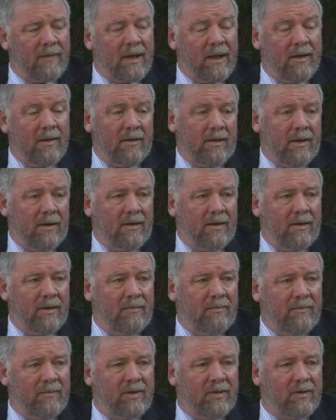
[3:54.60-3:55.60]

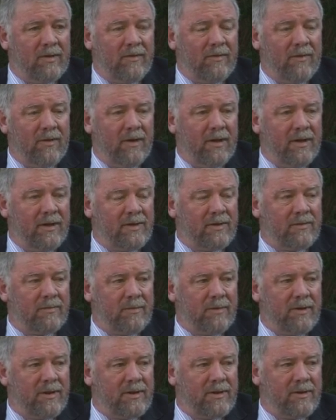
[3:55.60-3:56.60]
And just the financial
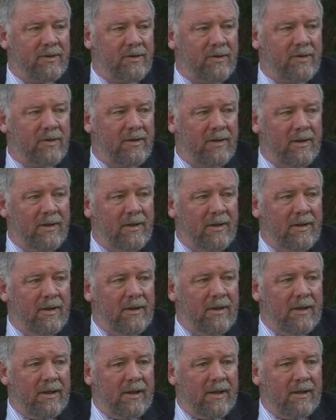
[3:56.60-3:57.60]
pressures.
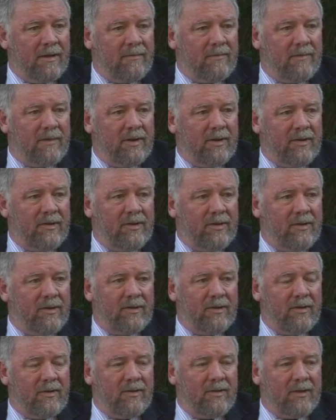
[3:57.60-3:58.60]
It's
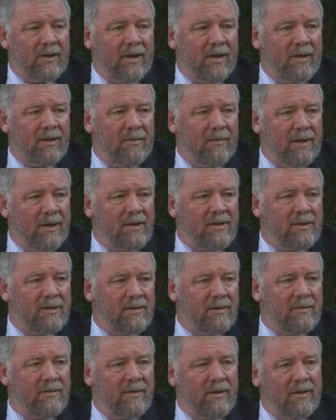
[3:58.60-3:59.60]
just, you just can't
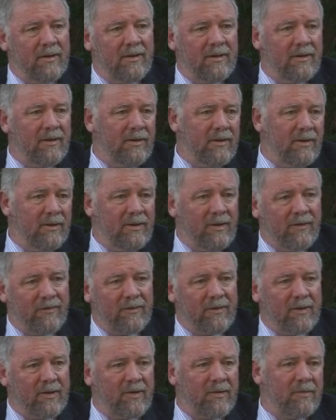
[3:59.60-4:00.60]
imagine the
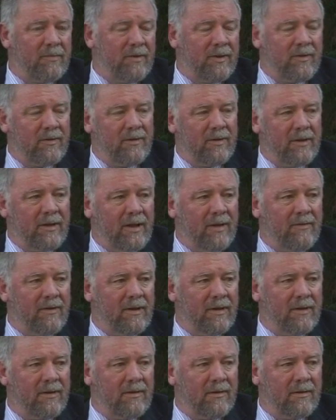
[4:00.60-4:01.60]
difference between
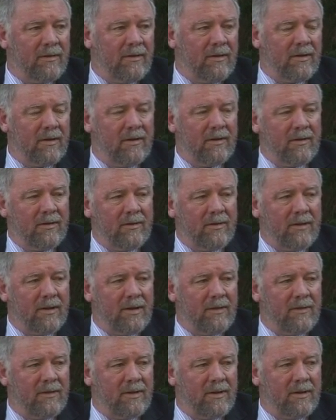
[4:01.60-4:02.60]
having it and not
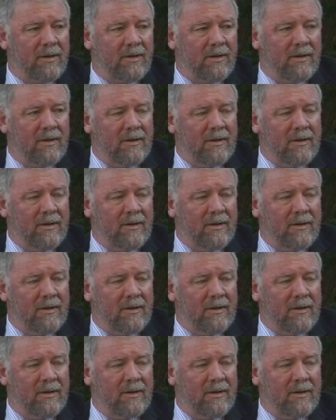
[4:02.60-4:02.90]
having it.